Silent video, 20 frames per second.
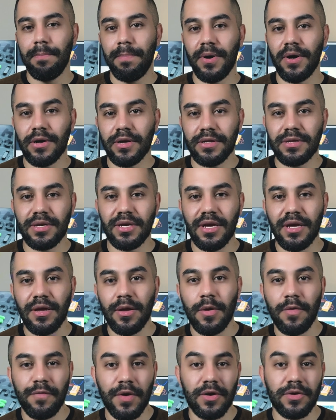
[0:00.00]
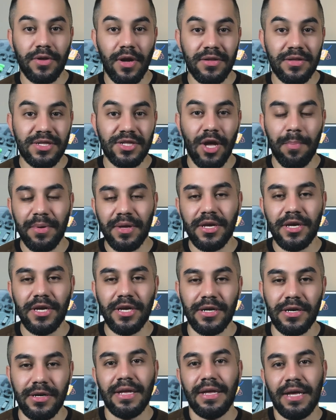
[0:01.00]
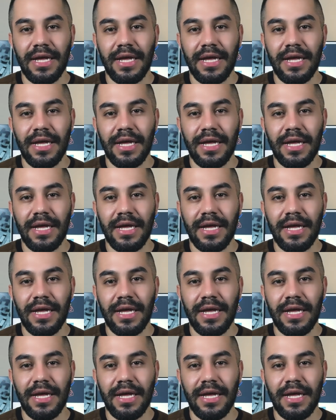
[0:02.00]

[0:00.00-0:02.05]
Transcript: But we are not stopping here.